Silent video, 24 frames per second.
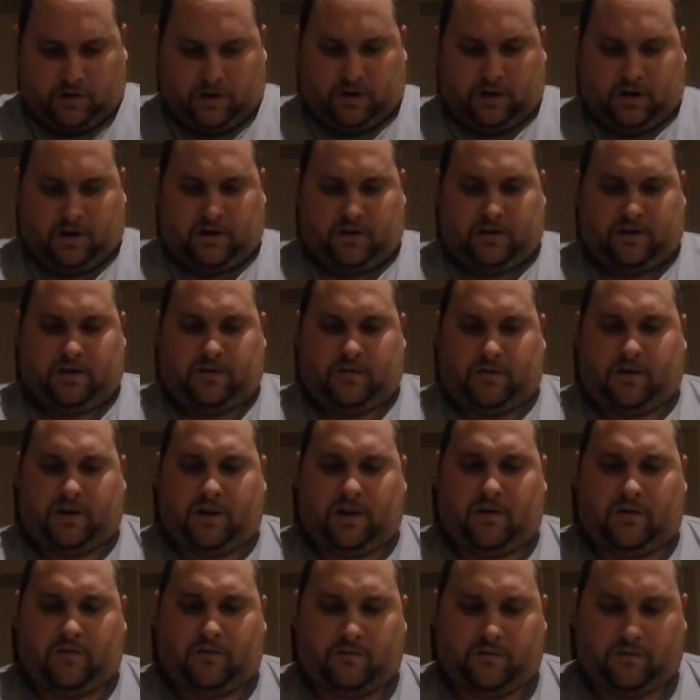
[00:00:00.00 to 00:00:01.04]
And there we
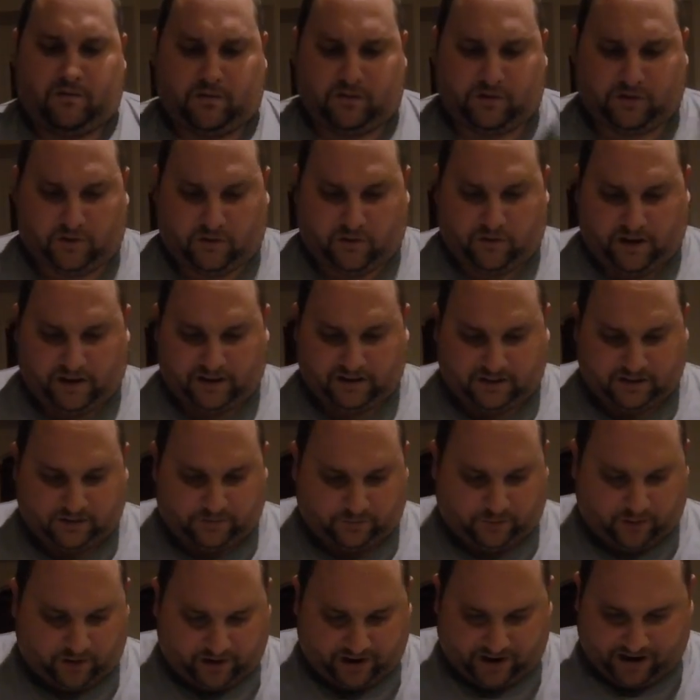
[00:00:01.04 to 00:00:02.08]
go. So that's the
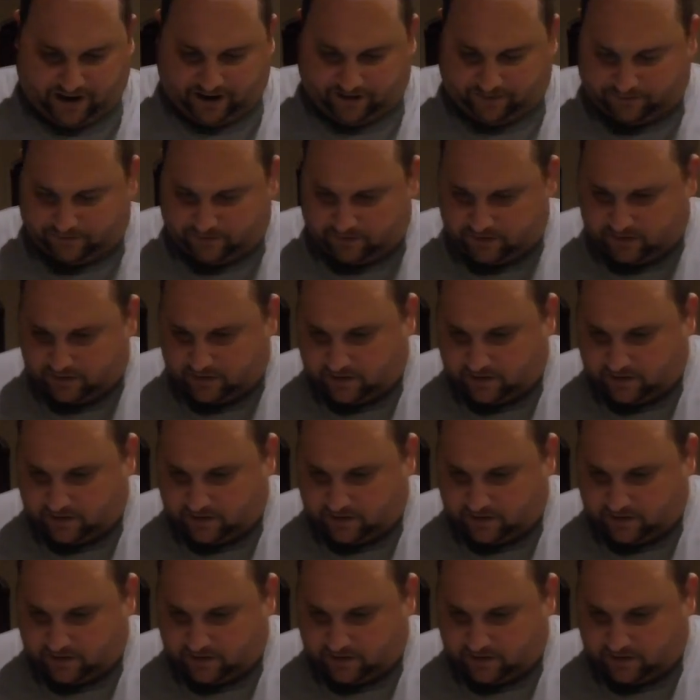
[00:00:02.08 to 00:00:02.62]
front half.